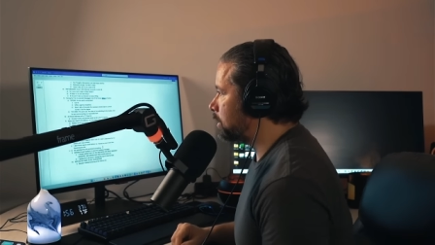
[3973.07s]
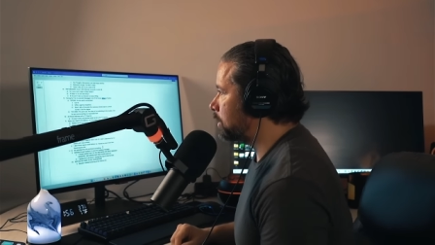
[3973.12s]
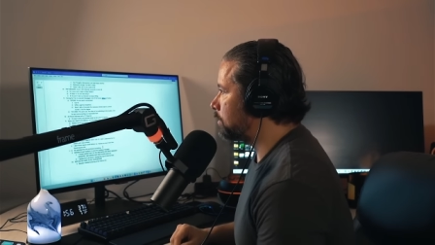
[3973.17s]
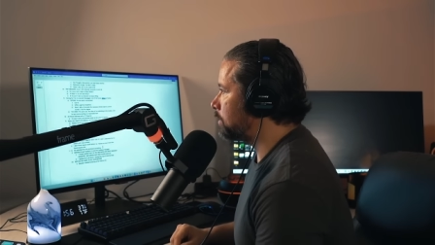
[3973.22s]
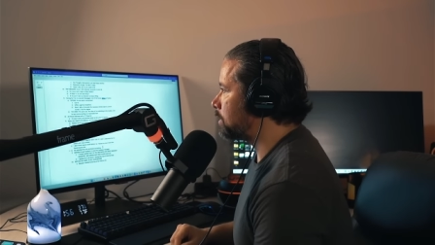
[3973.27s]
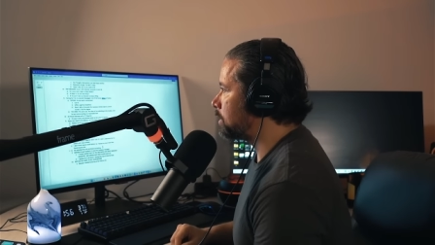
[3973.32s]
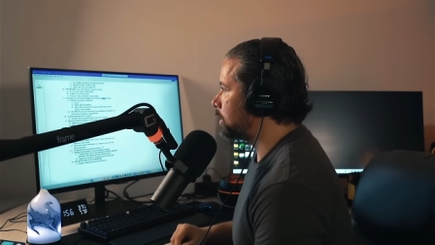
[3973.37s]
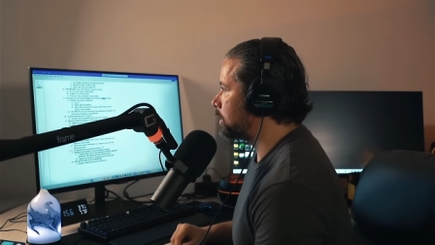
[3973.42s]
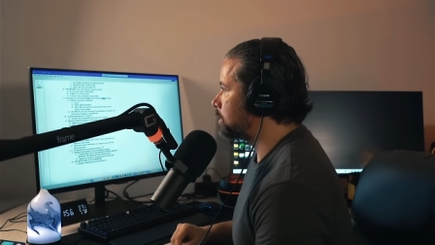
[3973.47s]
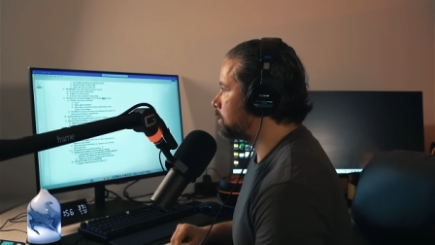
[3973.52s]
you
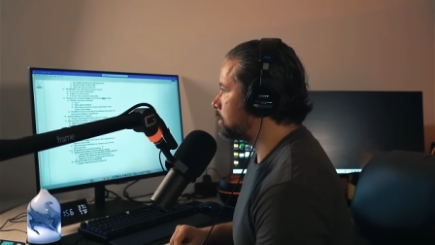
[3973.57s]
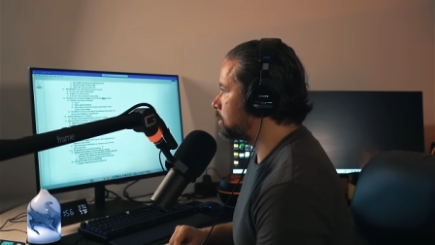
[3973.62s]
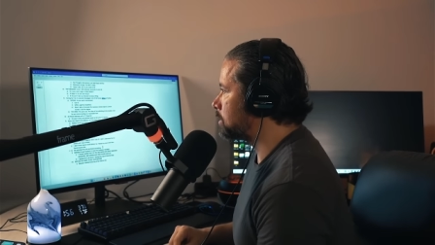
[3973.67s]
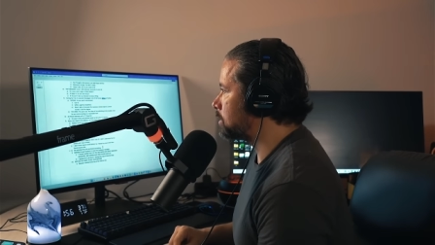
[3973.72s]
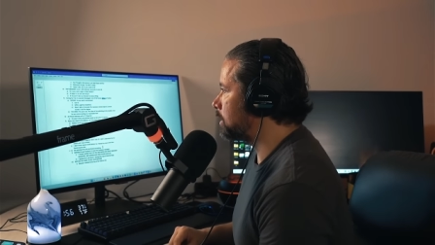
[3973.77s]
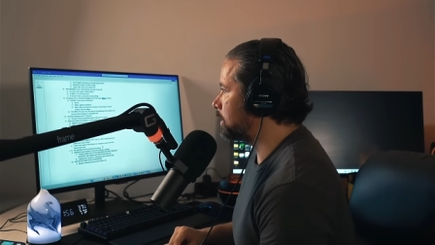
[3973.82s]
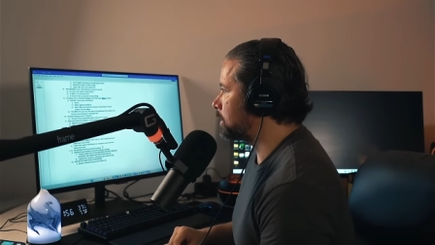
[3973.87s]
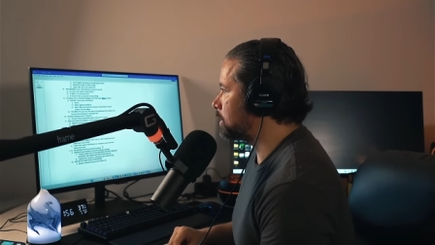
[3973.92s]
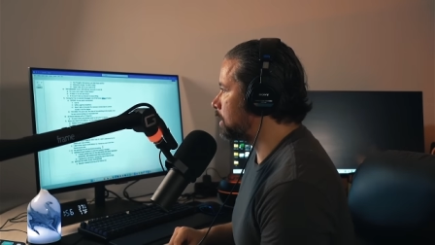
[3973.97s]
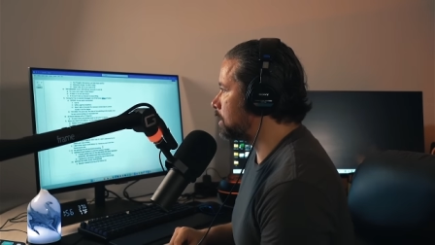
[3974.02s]
know he thinks
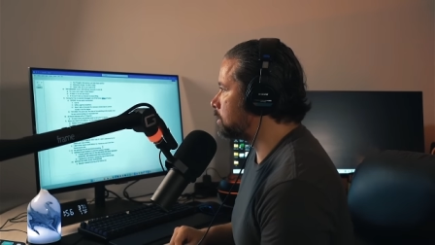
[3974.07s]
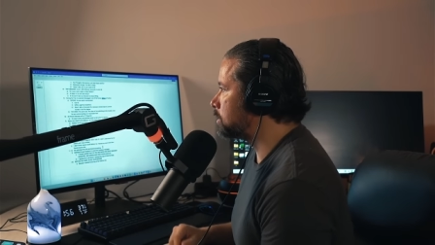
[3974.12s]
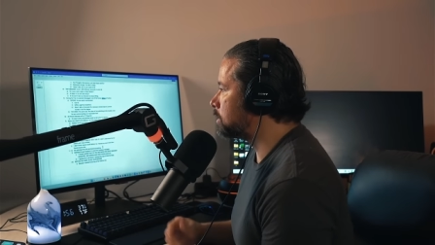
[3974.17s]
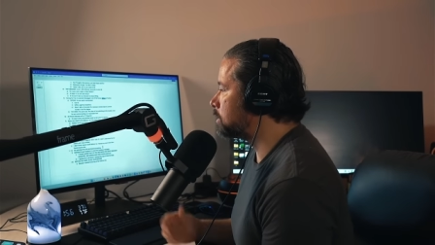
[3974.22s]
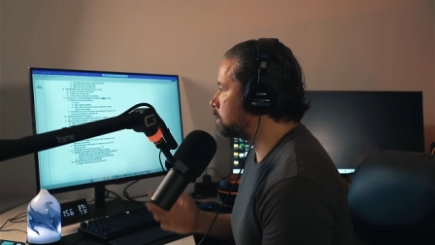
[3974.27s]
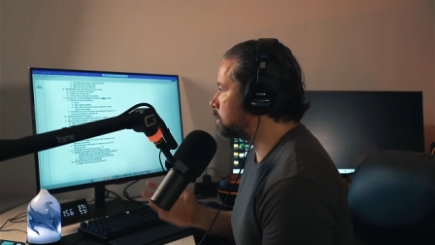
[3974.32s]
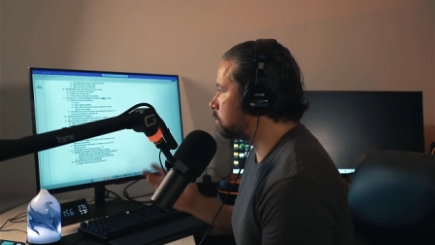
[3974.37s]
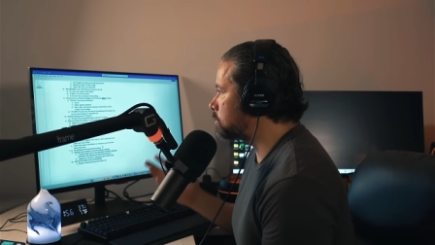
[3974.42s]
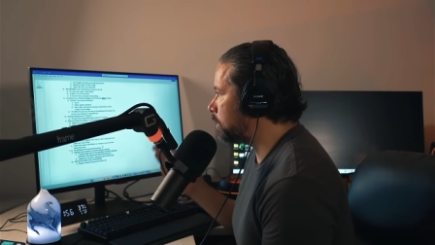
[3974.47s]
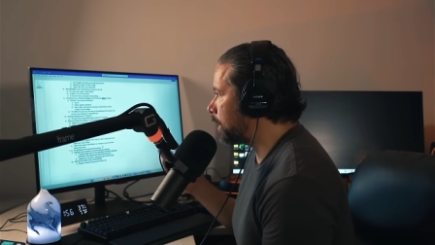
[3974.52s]
it's like
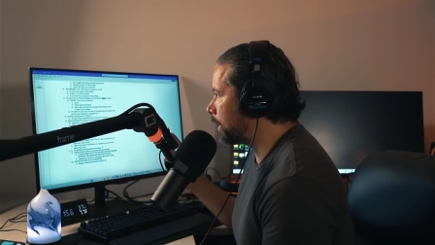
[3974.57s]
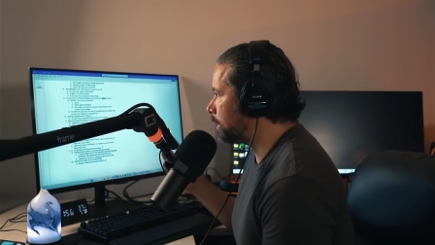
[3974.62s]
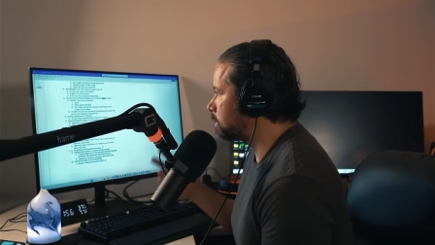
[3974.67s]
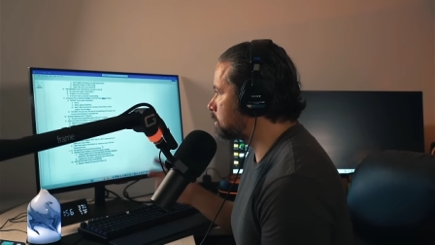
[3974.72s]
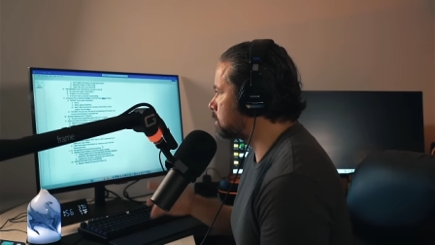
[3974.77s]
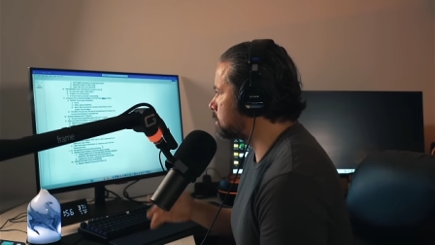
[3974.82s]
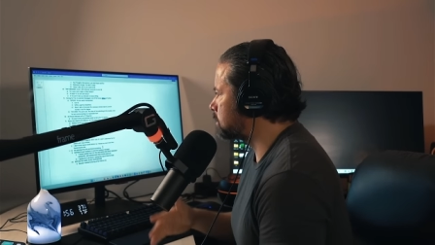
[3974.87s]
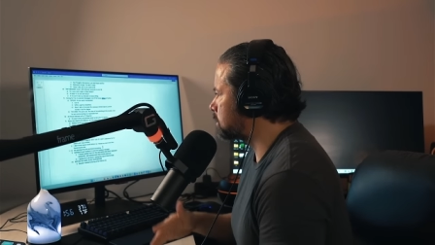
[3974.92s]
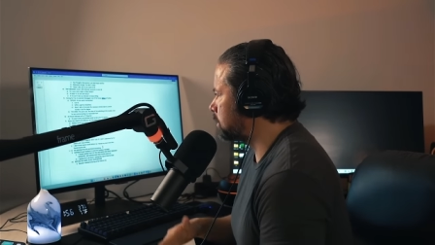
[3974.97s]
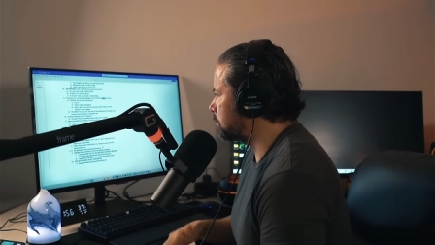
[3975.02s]
Dungeons and
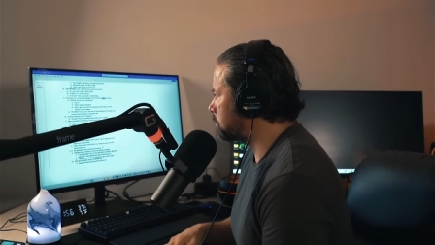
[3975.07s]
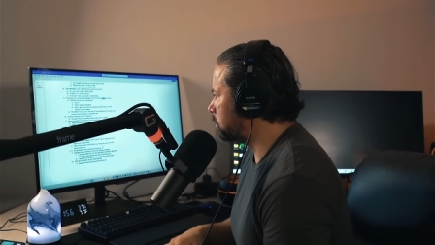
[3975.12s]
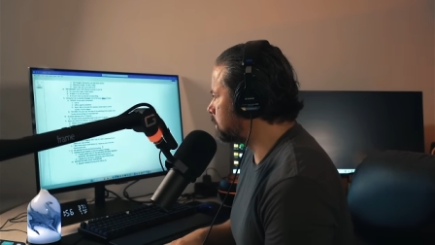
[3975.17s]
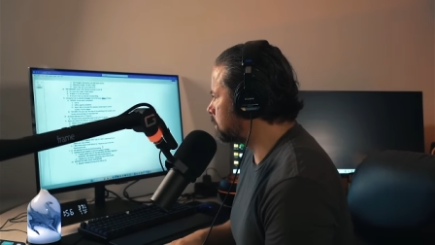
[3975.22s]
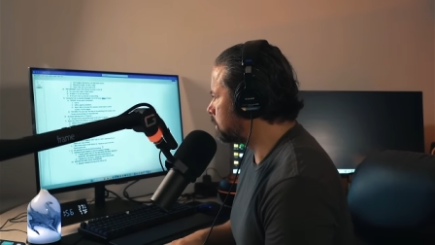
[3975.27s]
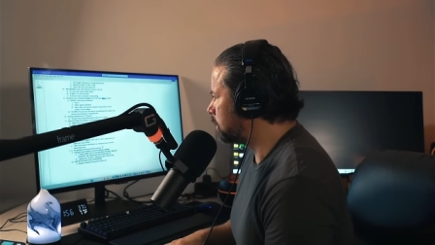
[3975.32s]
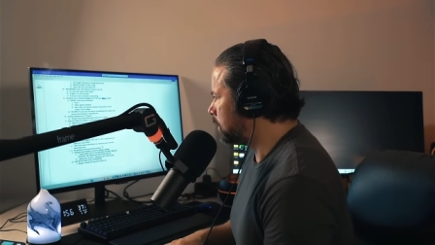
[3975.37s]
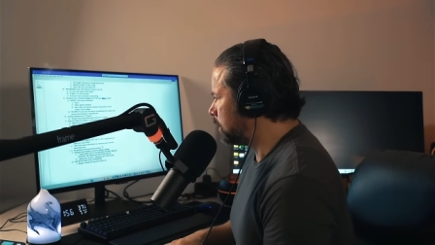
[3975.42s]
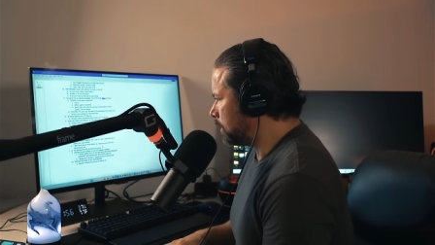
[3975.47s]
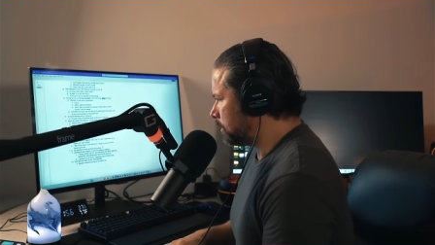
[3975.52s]
Dragons or
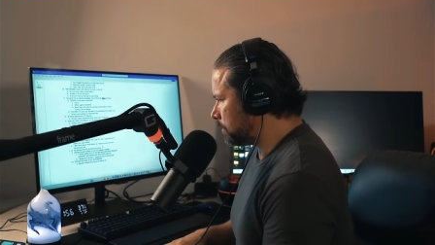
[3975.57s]
something